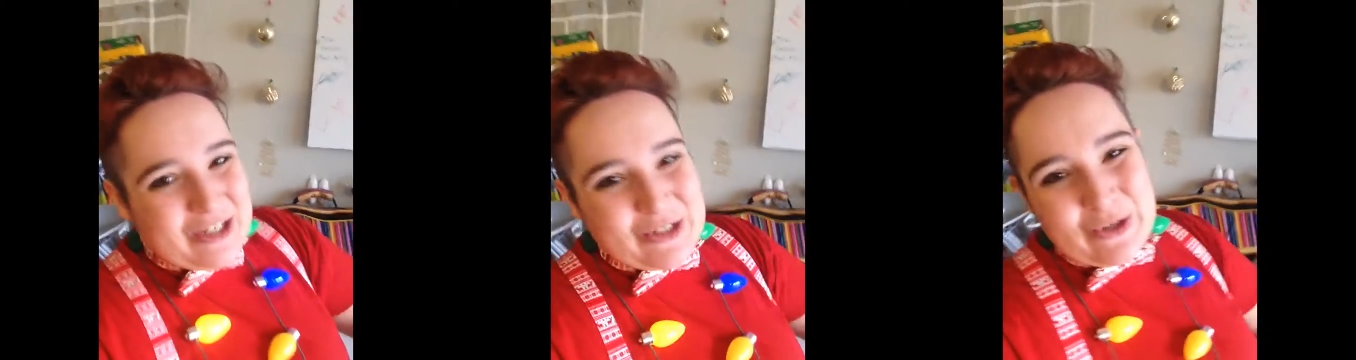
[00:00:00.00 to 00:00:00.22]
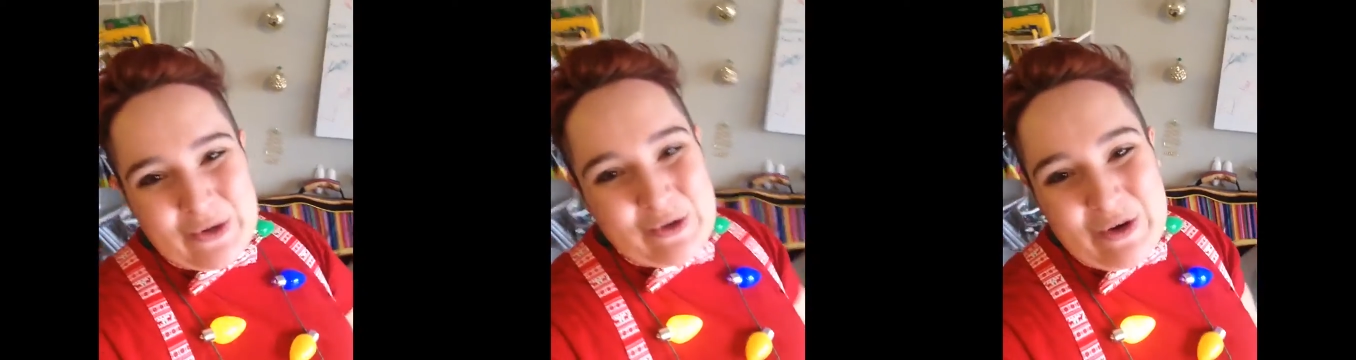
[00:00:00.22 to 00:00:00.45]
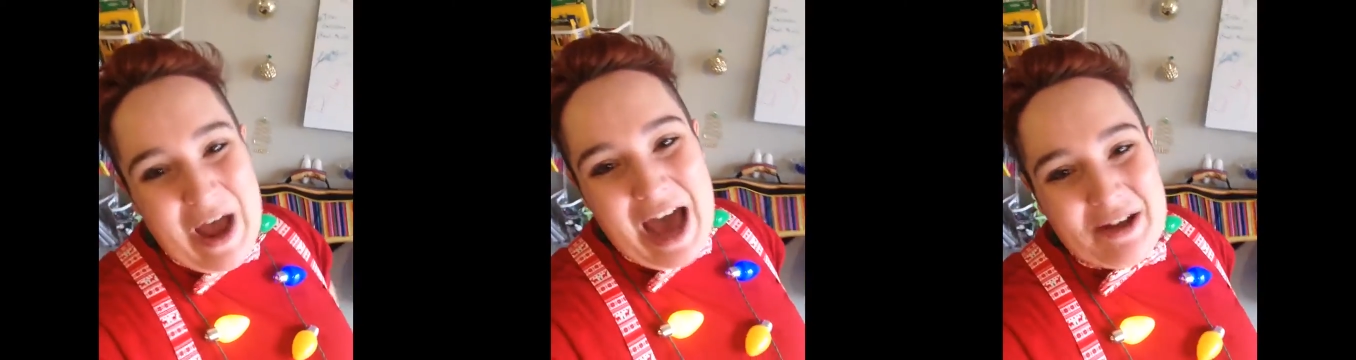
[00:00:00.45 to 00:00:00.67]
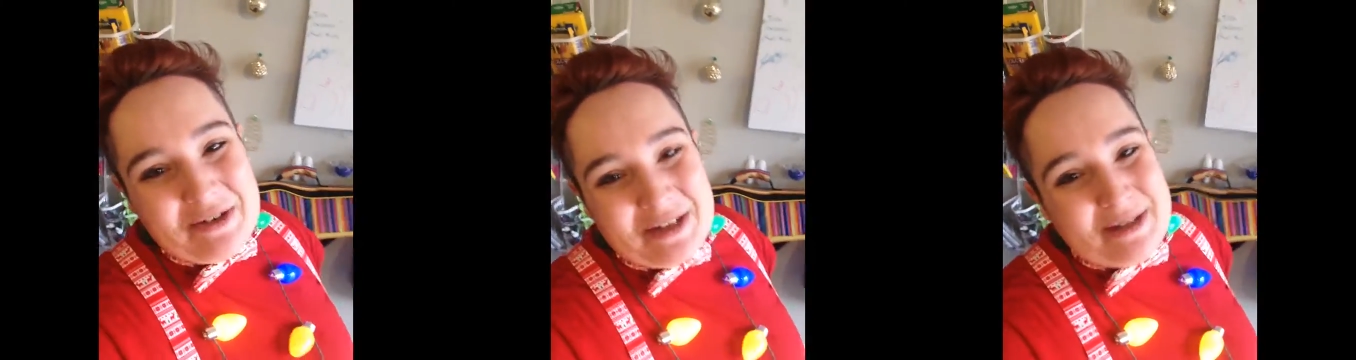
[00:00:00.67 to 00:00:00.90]

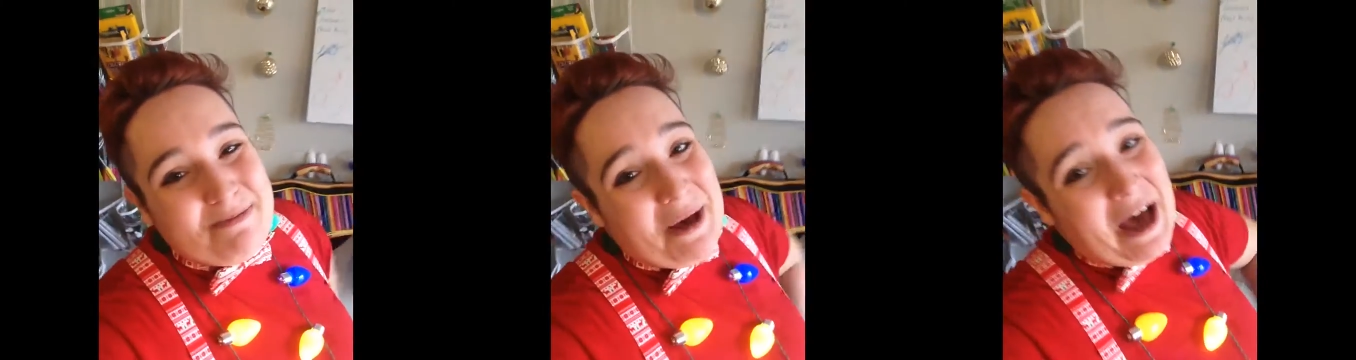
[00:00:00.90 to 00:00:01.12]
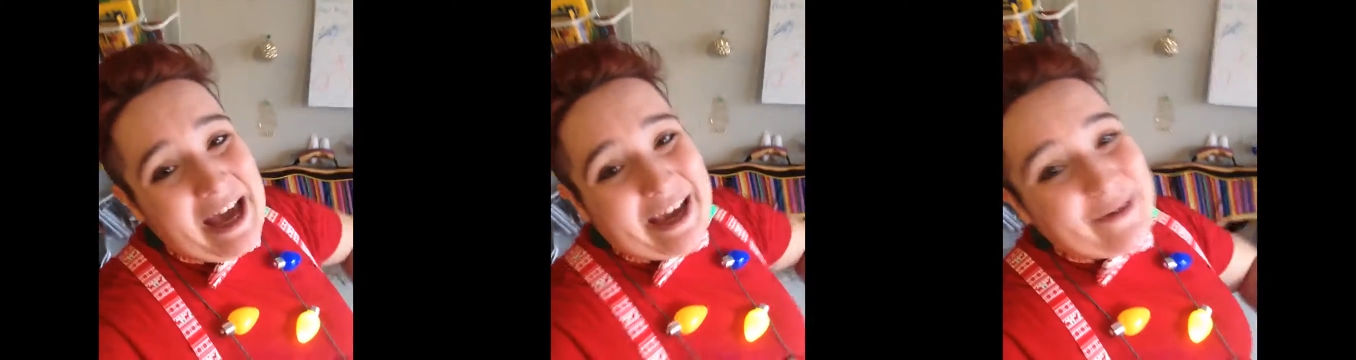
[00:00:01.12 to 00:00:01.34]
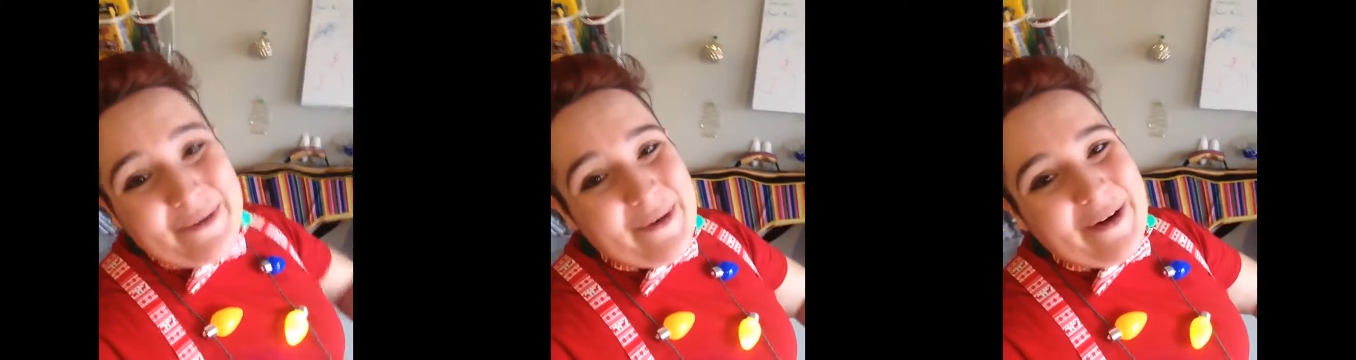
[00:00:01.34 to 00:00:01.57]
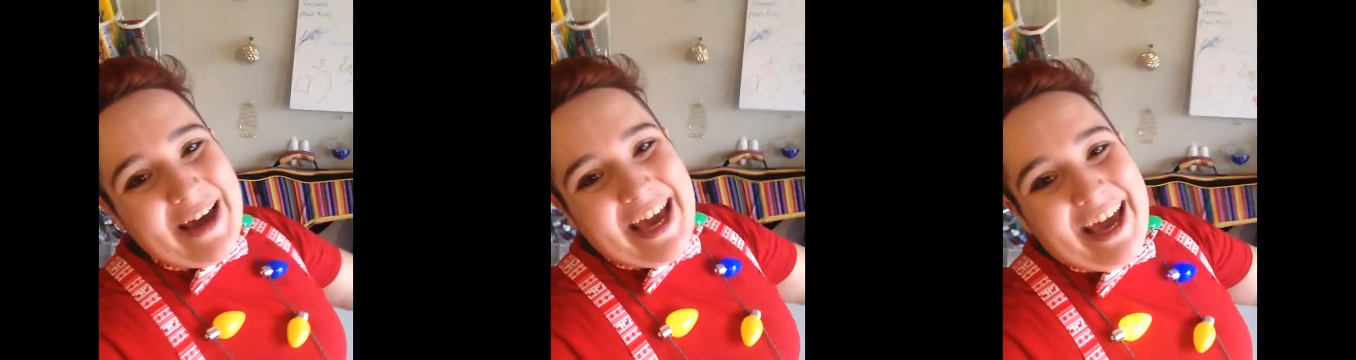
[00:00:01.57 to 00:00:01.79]
surrounded by
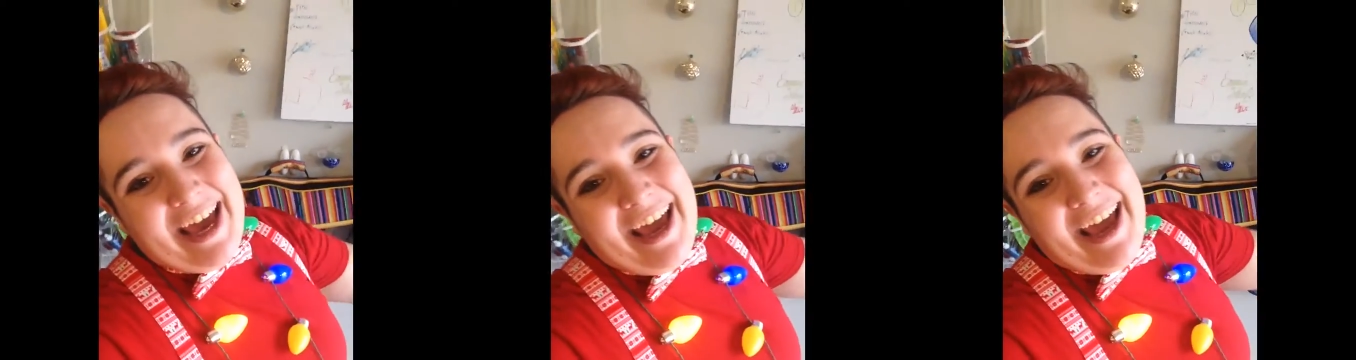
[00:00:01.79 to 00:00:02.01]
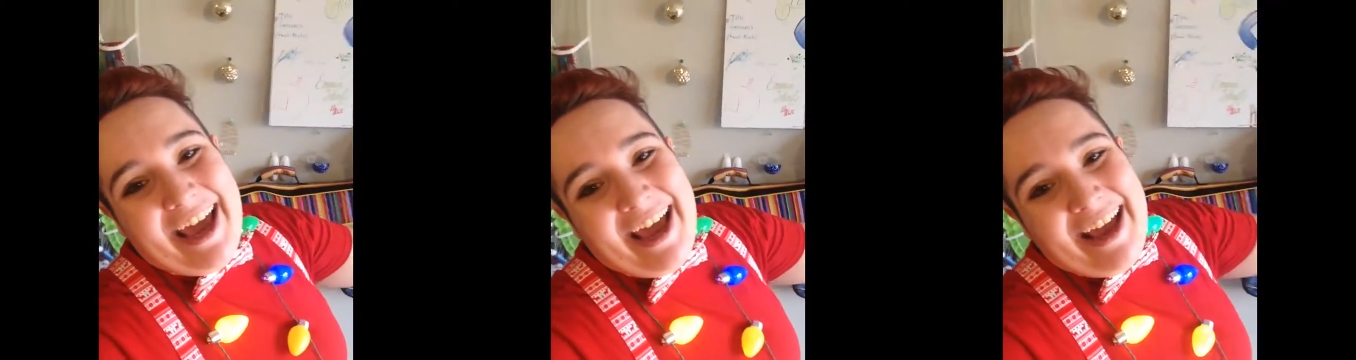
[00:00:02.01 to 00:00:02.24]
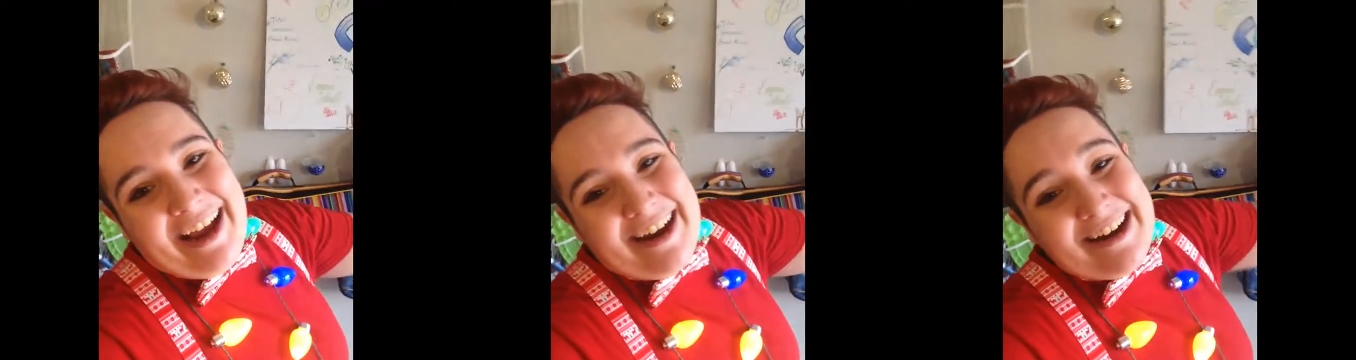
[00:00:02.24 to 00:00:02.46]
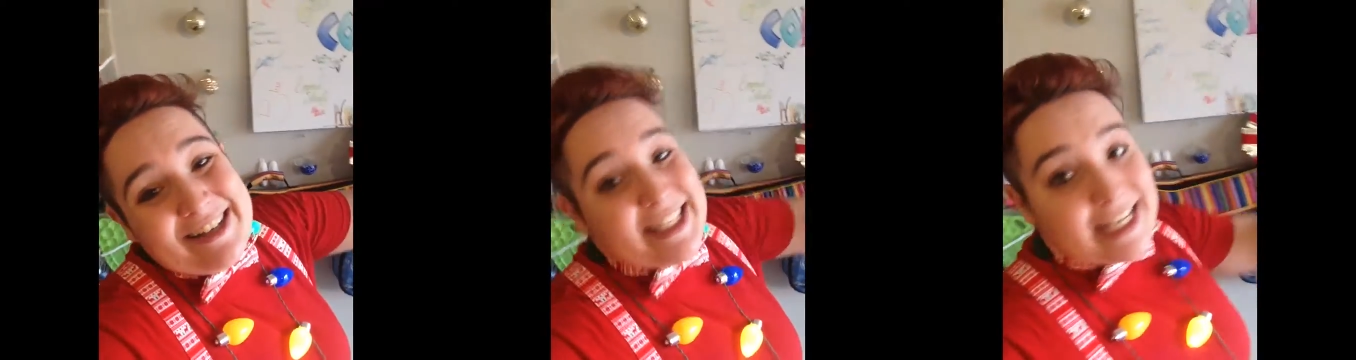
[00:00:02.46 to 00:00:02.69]

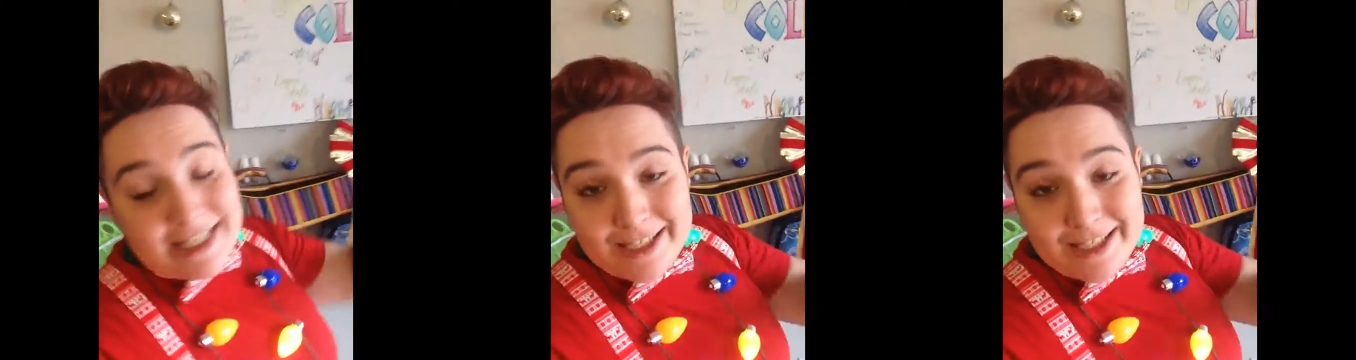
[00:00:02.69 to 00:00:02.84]
queers.